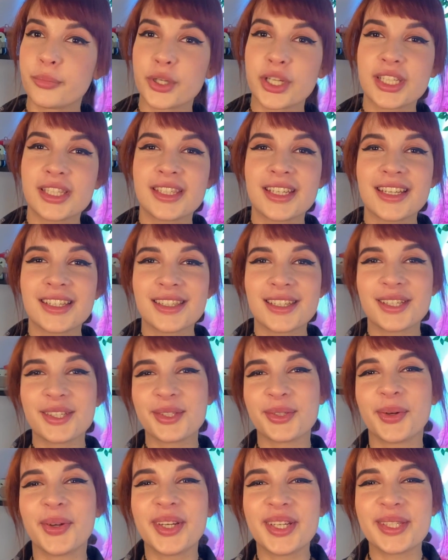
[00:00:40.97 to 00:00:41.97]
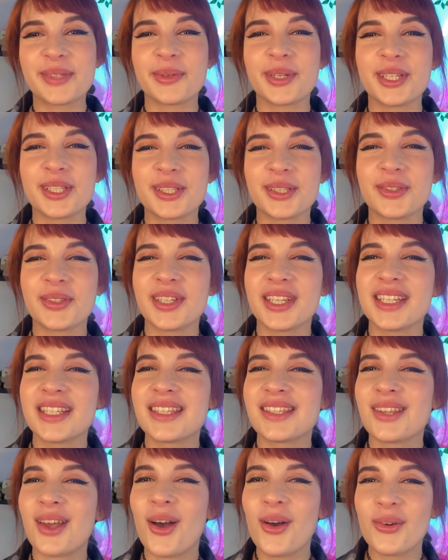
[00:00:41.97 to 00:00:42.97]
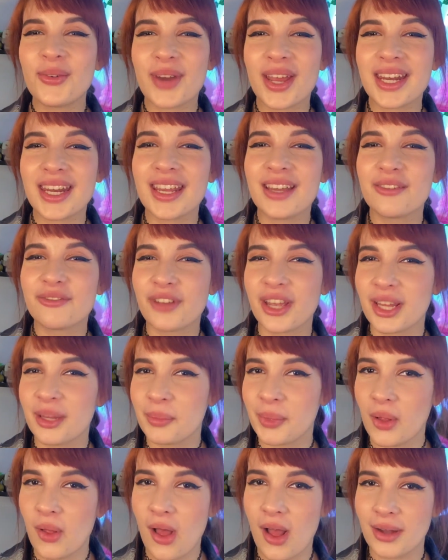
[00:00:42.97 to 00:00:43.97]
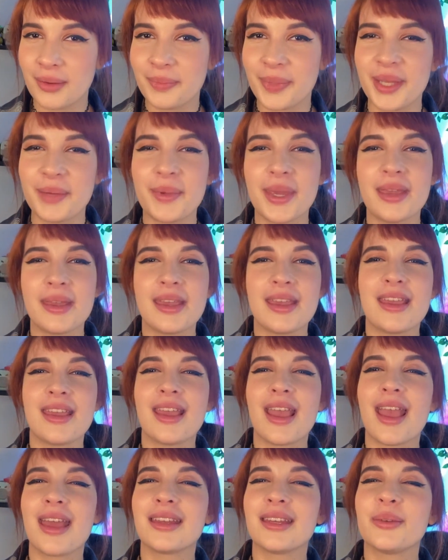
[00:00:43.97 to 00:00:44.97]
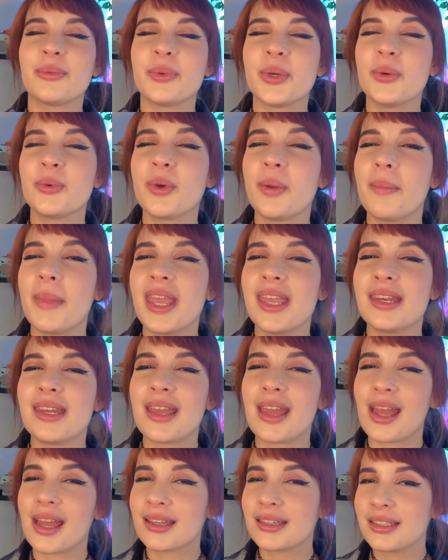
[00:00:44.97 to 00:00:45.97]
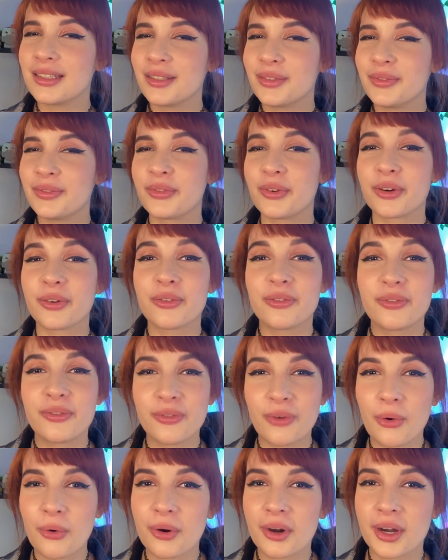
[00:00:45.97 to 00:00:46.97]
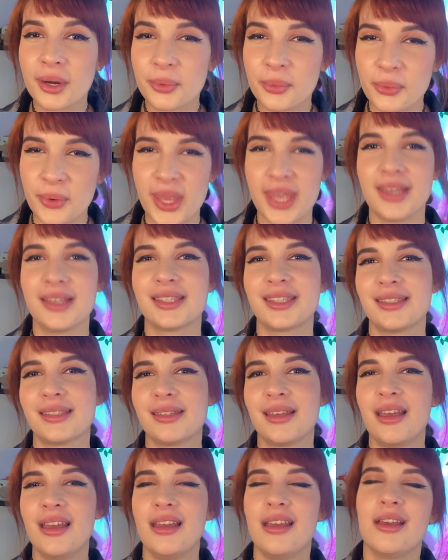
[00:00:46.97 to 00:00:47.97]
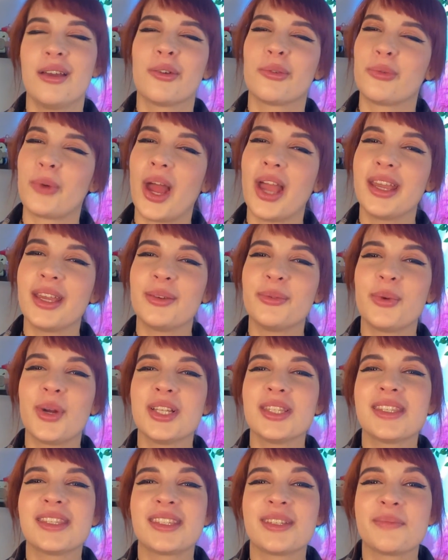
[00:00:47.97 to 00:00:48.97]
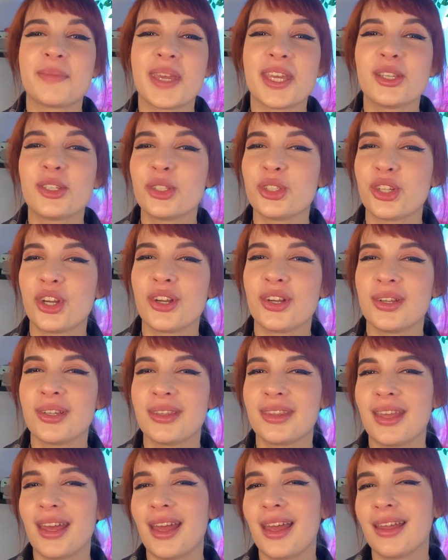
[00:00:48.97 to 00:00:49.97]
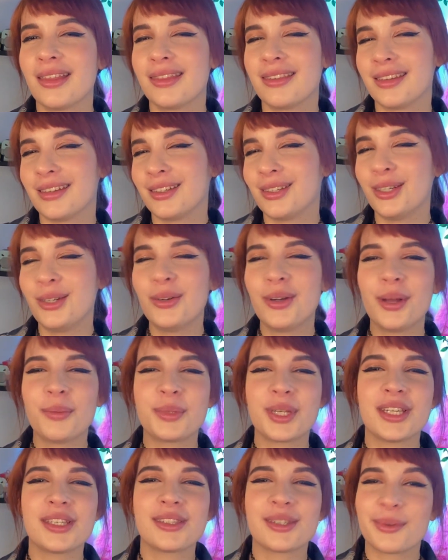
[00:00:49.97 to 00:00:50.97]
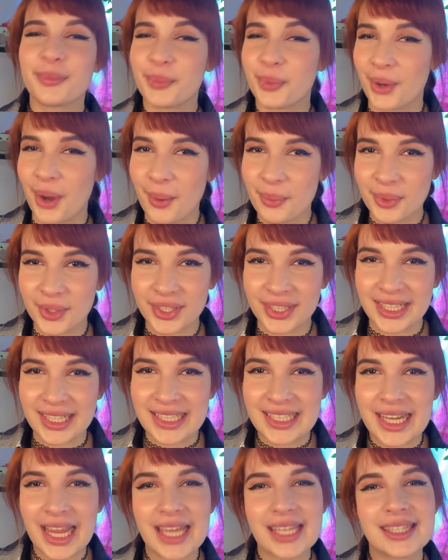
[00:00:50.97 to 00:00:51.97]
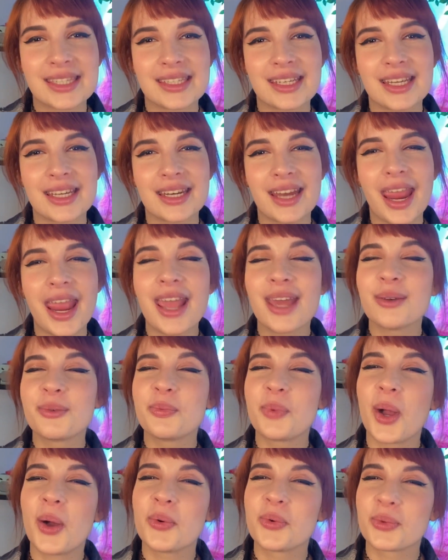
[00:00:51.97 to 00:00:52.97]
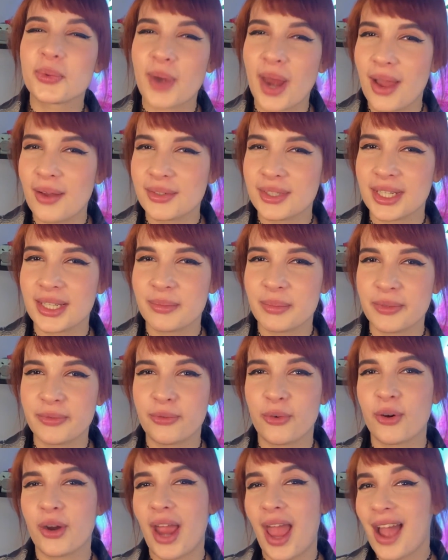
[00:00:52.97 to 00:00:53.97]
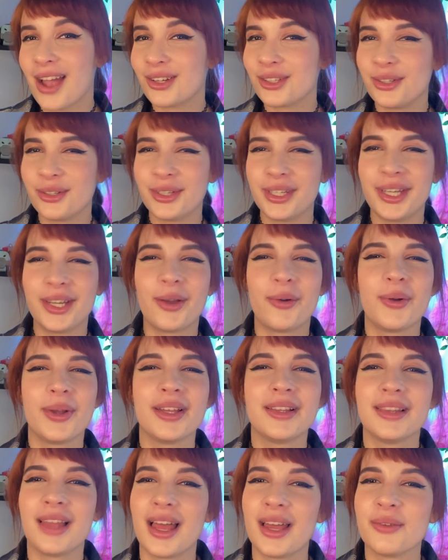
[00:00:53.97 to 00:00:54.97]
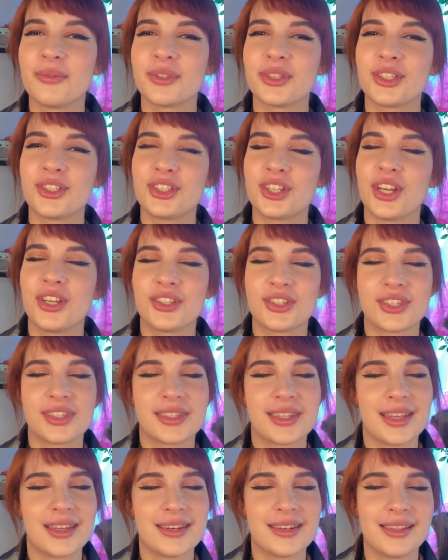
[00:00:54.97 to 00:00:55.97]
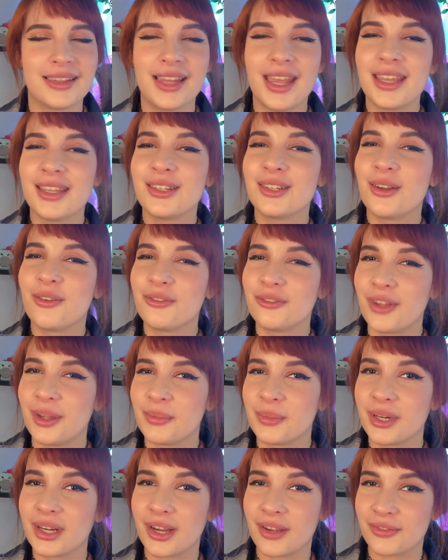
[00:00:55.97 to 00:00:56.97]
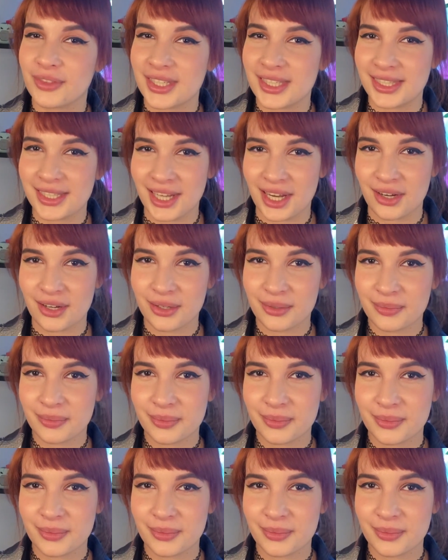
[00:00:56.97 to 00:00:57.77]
Preseason 2022 is already available on PBE and it will remain active for 4 weeks. Riot wants to make sure that the new updates are properly tested and well-rounded before actually going live with the changes in late November of this year.